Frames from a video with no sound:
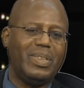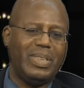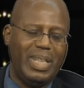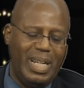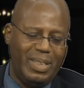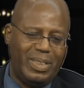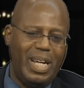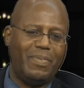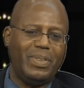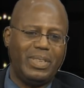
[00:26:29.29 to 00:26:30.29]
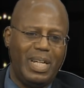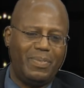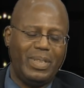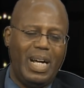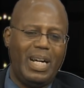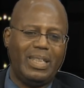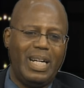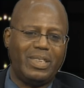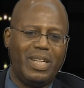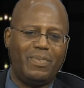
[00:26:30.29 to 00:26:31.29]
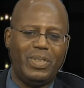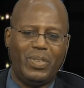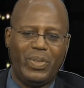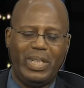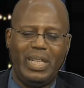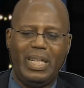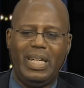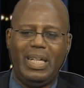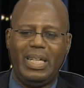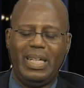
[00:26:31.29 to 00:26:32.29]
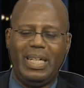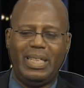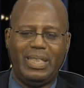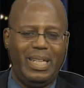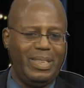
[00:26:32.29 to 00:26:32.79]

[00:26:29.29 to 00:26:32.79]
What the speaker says: Yes, definitely. I definitely agree, and